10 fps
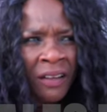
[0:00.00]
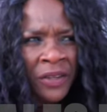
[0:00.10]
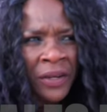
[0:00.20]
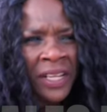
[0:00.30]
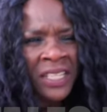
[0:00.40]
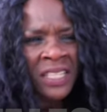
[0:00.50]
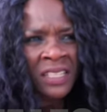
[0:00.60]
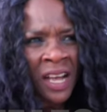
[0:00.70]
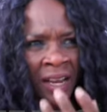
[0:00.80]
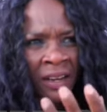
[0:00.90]
and your kid's
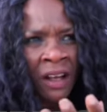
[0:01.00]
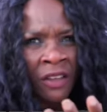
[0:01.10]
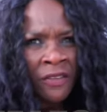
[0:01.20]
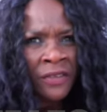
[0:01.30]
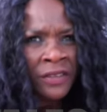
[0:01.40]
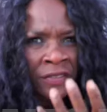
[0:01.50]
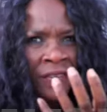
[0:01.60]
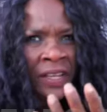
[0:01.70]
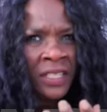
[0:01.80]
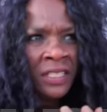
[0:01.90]
snotting all over his
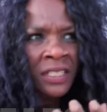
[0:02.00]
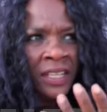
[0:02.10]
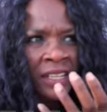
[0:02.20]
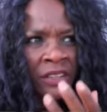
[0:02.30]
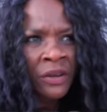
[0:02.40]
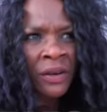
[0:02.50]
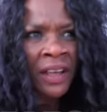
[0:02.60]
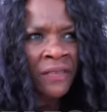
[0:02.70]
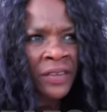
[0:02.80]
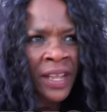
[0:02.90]
face and you don't
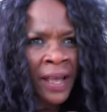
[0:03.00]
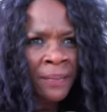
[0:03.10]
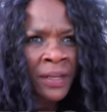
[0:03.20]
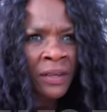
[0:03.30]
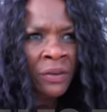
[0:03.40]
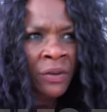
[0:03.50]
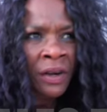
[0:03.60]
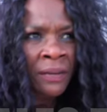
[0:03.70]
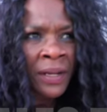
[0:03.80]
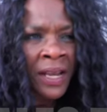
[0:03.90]
have a napkin or
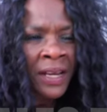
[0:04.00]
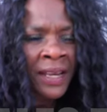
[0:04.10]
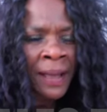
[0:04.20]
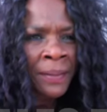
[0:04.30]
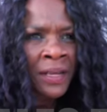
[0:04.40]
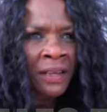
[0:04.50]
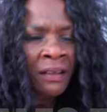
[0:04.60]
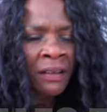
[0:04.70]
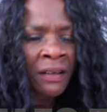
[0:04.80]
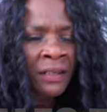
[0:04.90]
uh, not a napkin
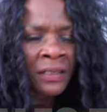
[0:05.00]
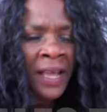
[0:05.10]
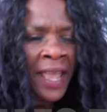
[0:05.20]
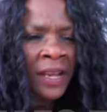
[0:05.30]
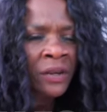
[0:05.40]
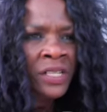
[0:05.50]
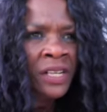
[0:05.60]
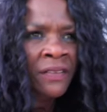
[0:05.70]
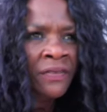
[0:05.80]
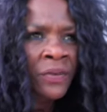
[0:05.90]
a, a
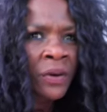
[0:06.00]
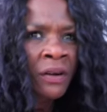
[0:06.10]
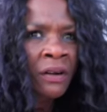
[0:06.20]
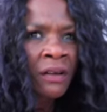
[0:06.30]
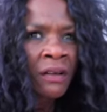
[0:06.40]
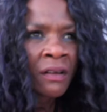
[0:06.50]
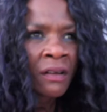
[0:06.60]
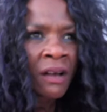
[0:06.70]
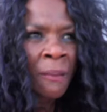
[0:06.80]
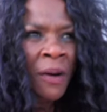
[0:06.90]
handkerchief or
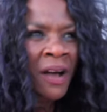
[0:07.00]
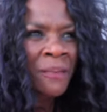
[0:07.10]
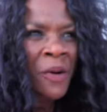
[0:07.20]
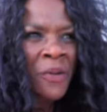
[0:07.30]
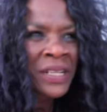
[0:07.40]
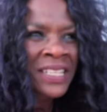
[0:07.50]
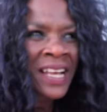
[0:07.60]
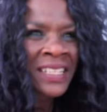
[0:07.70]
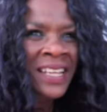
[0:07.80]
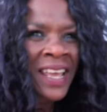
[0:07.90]
a mom always
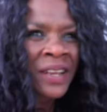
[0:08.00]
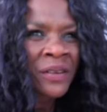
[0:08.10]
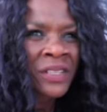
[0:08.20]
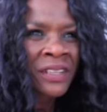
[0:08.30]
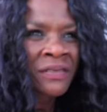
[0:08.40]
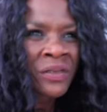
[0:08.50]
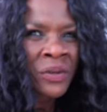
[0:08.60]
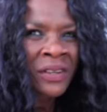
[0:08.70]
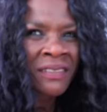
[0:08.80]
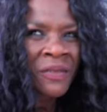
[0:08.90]
has handkerchiefs
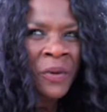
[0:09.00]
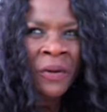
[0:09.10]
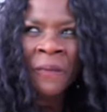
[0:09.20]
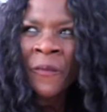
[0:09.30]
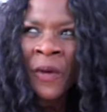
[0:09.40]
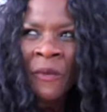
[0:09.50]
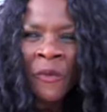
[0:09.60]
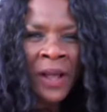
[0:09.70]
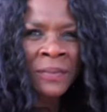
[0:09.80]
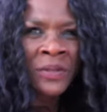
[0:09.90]
or, or wet
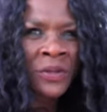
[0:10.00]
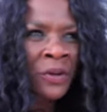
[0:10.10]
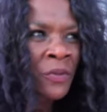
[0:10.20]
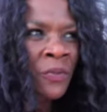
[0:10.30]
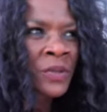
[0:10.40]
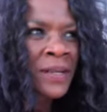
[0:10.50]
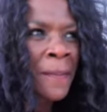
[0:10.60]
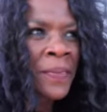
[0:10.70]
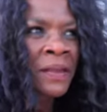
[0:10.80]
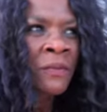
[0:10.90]
wipes or
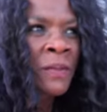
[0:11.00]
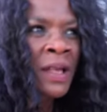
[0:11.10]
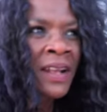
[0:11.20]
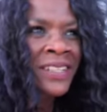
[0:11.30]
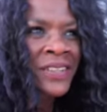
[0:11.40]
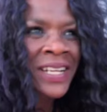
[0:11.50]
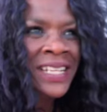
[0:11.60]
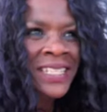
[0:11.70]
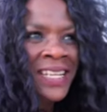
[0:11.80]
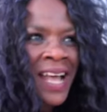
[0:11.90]
something because their
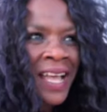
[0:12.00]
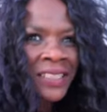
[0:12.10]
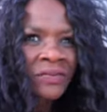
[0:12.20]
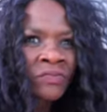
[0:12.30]
kids snot